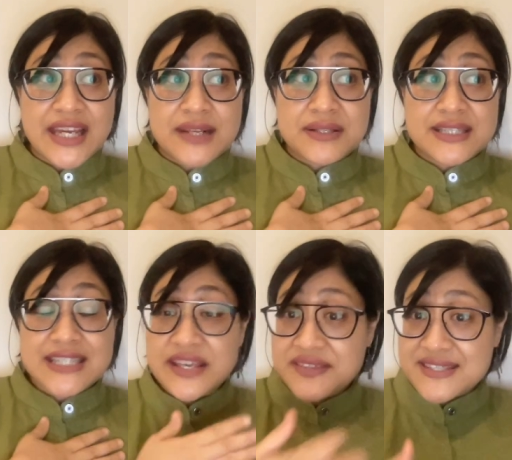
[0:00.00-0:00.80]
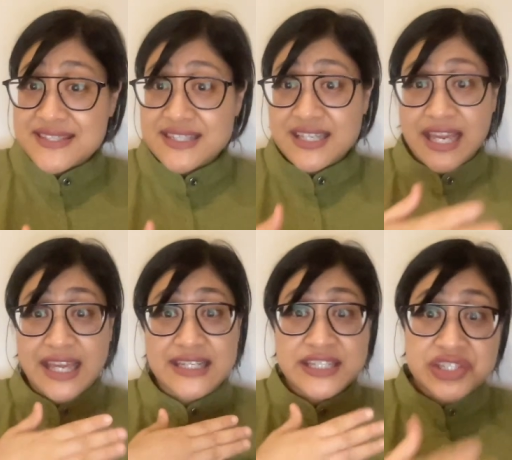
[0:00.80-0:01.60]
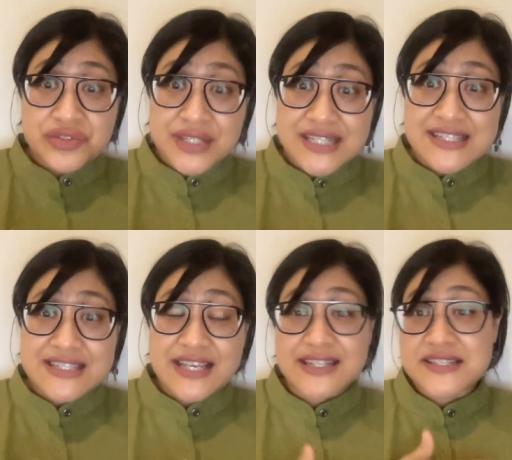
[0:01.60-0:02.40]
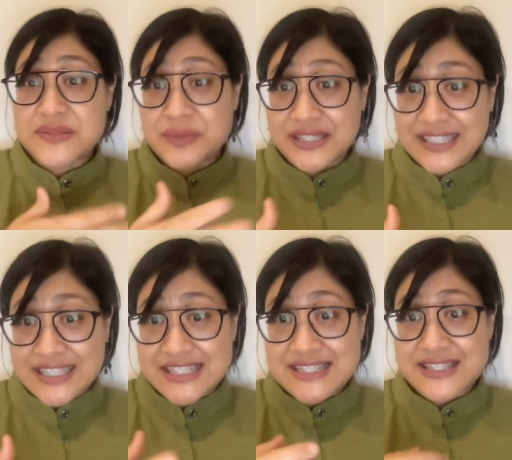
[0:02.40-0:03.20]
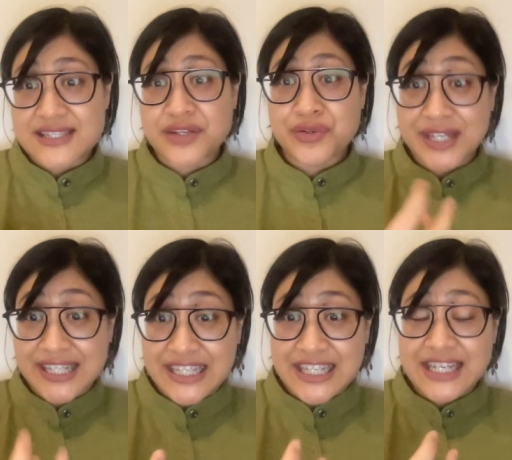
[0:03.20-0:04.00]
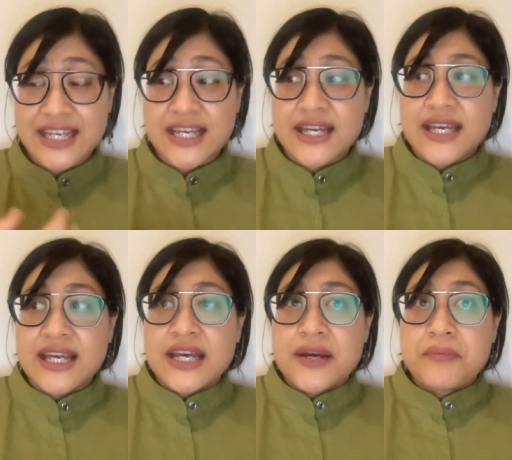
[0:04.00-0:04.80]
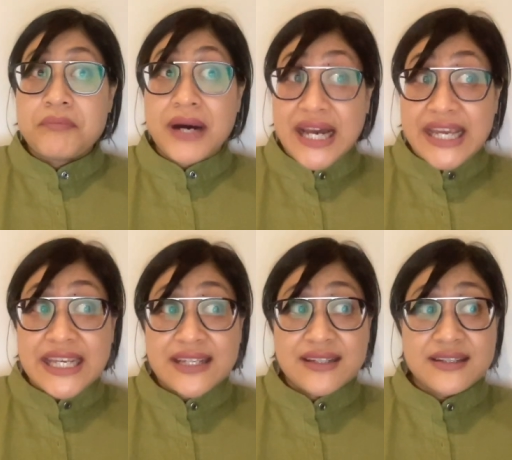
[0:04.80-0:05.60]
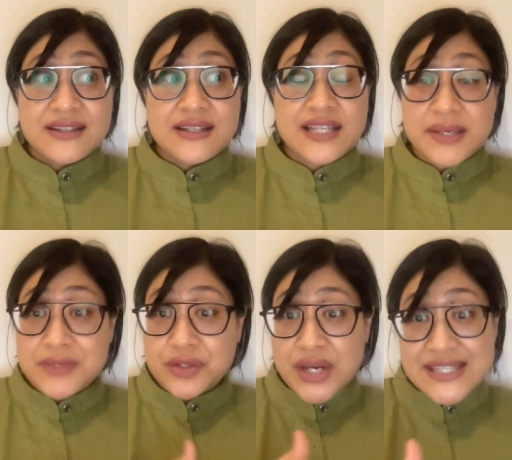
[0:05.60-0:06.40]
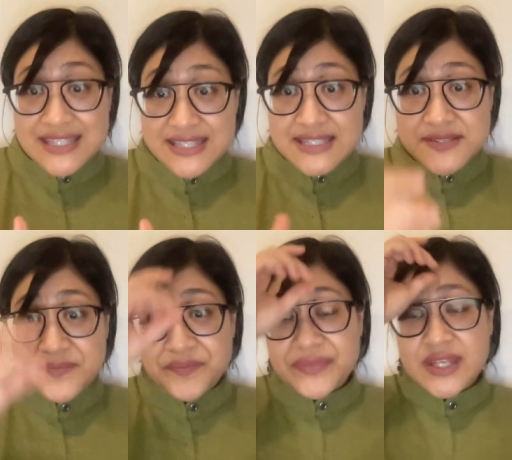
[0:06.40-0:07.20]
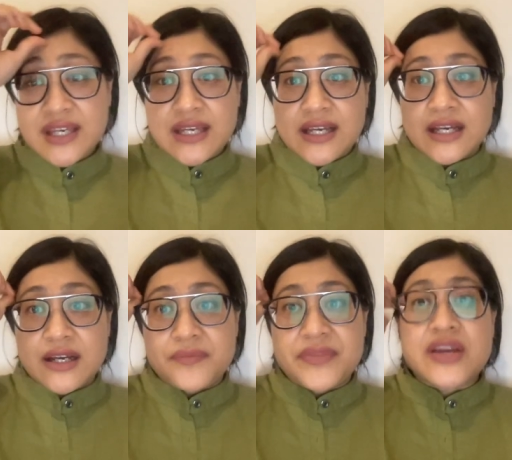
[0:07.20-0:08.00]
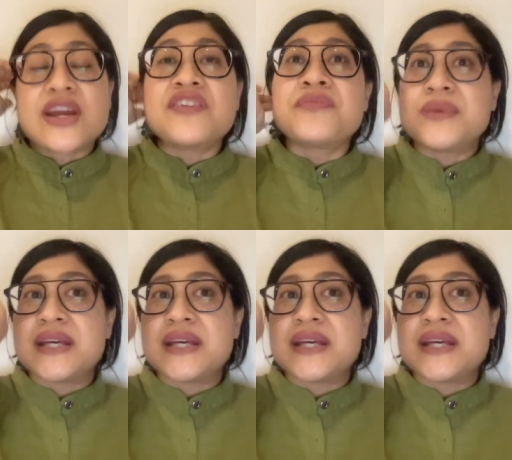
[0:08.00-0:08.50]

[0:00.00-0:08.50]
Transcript: and deaths and injuries and disabilities created by climate crisis. Um, there have